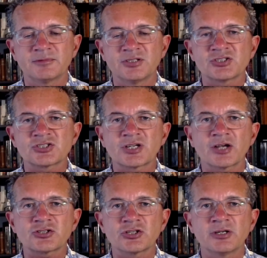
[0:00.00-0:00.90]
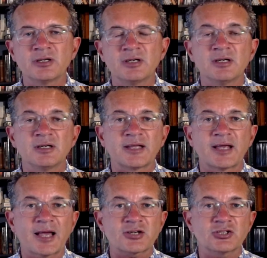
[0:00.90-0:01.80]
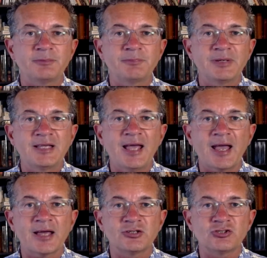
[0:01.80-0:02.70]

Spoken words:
discussion that actually began